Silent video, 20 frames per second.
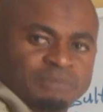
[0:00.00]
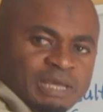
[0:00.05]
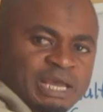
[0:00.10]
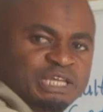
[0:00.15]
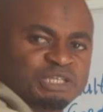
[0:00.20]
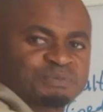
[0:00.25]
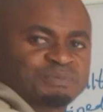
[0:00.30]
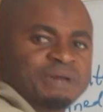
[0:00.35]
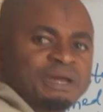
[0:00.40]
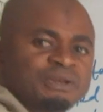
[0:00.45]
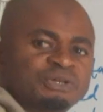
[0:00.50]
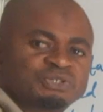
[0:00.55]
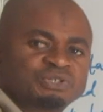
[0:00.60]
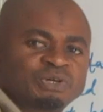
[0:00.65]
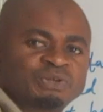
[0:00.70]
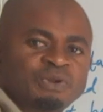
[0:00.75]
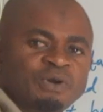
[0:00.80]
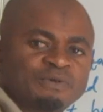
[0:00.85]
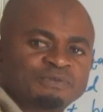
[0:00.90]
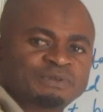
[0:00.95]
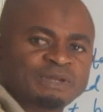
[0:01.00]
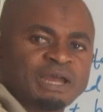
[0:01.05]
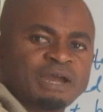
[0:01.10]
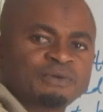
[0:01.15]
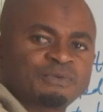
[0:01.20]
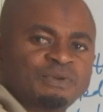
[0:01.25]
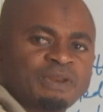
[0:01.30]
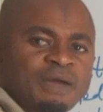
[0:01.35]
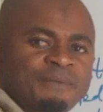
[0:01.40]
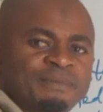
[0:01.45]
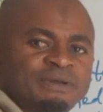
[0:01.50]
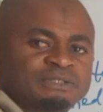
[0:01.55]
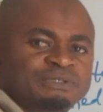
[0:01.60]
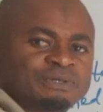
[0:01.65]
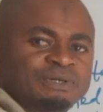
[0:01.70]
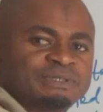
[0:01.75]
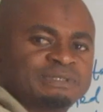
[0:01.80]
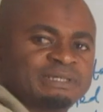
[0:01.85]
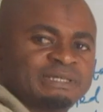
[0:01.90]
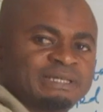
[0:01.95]
Explanation of triangular
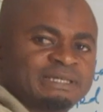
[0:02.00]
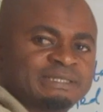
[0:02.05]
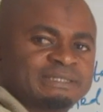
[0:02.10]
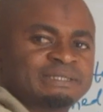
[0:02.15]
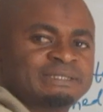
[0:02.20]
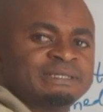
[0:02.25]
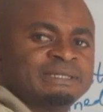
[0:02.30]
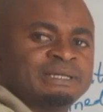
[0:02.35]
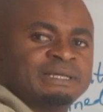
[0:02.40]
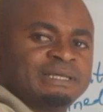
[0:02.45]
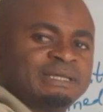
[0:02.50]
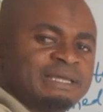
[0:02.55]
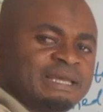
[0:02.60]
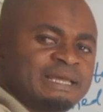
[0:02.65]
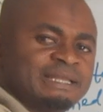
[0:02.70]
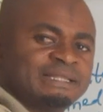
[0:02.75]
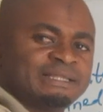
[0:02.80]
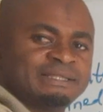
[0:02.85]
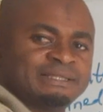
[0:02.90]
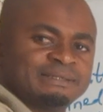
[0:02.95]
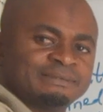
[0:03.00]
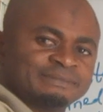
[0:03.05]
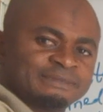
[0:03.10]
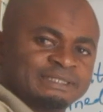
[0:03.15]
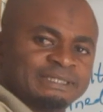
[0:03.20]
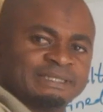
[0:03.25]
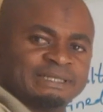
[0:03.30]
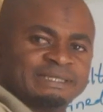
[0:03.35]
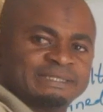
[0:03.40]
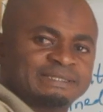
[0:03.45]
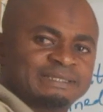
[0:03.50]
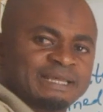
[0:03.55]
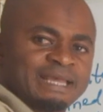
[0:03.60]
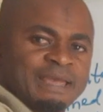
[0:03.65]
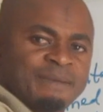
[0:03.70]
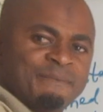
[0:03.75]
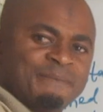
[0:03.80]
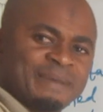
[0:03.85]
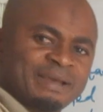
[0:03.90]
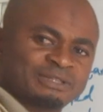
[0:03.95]
method is
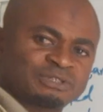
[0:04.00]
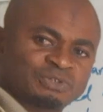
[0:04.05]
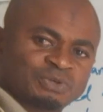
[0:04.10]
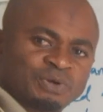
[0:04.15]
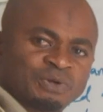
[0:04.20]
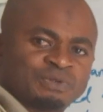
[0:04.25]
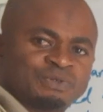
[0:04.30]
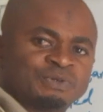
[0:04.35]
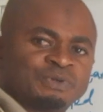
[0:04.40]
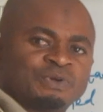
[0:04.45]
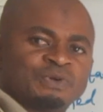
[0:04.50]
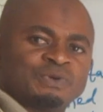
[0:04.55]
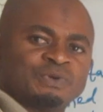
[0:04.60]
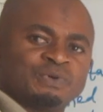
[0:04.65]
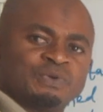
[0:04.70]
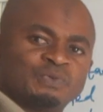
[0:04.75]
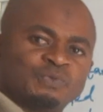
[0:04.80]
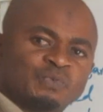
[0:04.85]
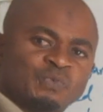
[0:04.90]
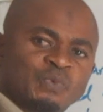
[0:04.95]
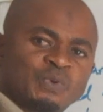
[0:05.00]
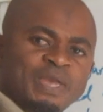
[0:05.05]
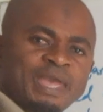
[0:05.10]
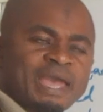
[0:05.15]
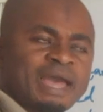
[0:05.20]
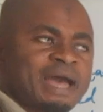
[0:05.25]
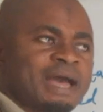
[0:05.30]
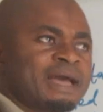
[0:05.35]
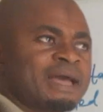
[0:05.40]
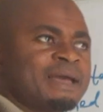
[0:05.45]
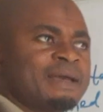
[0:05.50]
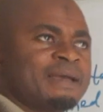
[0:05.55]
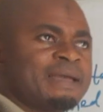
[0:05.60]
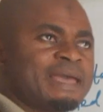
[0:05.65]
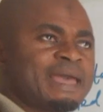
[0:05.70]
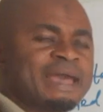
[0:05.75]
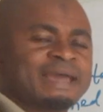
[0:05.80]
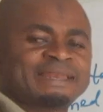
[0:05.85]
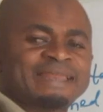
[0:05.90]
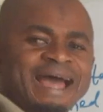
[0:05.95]
a method where
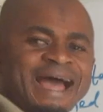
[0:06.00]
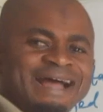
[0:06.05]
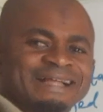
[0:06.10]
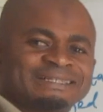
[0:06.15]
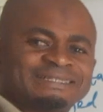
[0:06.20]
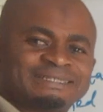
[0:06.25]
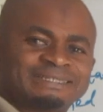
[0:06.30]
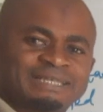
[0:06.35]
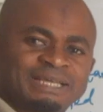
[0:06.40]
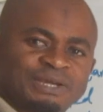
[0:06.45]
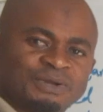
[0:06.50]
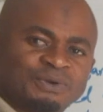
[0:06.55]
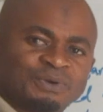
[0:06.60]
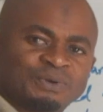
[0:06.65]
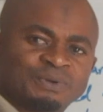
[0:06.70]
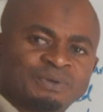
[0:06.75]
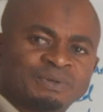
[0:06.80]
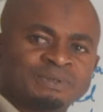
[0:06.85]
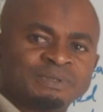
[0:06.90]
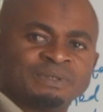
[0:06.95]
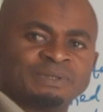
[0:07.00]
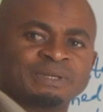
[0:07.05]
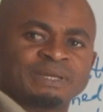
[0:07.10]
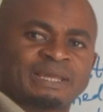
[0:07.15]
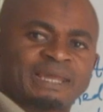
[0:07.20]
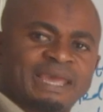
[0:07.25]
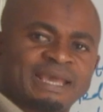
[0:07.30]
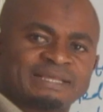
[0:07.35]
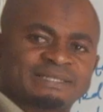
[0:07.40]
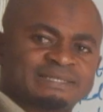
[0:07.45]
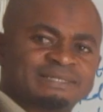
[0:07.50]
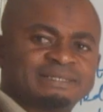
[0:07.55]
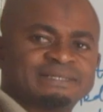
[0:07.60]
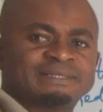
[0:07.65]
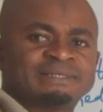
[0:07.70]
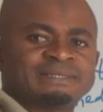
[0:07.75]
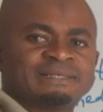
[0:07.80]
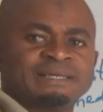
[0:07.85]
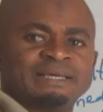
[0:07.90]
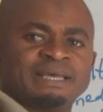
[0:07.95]
head and tail
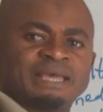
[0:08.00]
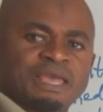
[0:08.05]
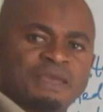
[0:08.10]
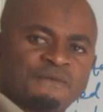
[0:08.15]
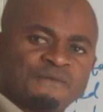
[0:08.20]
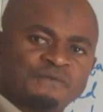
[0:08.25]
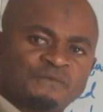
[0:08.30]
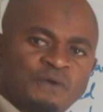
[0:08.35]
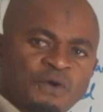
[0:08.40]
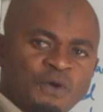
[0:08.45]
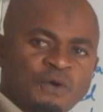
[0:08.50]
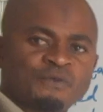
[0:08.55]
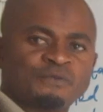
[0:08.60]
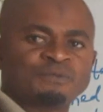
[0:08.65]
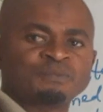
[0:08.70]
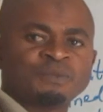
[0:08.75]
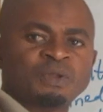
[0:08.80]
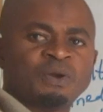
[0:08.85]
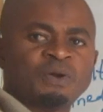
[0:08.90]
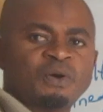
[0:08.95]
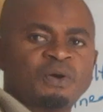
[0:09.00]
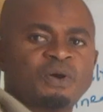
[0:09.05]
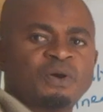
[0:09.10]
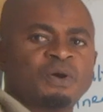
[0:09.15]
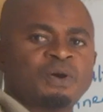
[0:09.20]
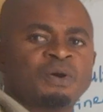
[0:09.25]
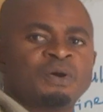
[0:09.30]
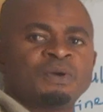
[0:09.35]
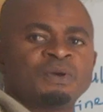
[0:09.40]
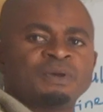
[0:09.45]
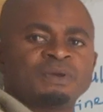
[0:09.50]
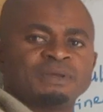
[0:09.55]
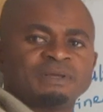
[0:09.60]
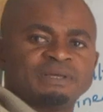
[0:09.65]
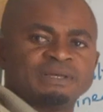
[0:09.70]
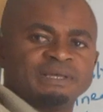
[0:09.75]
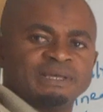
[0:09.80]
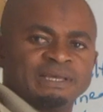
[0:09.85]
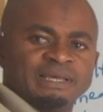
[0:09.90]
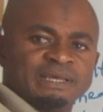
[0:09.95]
cases involved or
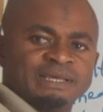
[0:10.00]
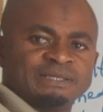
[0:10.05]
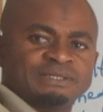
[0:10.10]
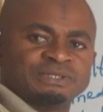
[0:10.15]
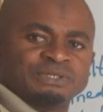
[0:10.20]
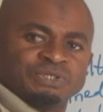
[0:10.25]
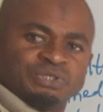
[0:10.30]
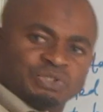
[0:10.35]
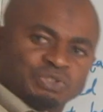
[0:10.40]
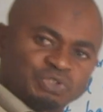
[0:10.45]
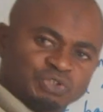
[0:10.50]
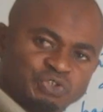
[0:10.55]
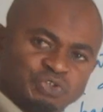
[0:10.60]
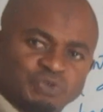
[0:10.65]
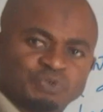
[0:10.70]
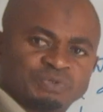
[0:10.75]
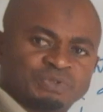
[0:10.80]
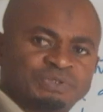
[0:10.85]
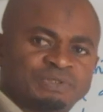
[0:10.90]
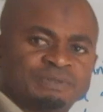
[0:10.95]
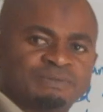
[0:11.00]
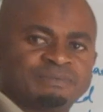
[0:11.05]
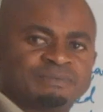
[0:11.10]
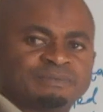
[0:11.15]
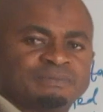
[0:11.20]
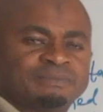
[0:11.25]
is used.